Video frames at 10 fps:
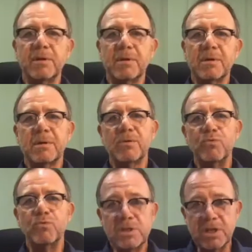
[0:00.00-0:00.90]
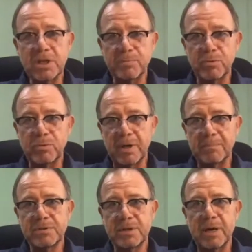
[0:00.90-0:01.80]
programs and
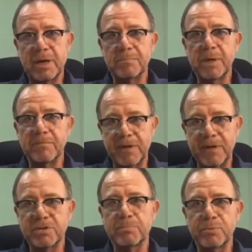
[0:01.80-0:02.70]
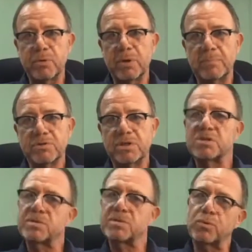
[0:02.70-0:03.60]
manufacturing programs to support UK
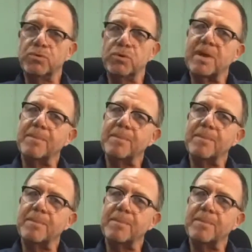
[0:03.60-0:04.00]
manufacturers.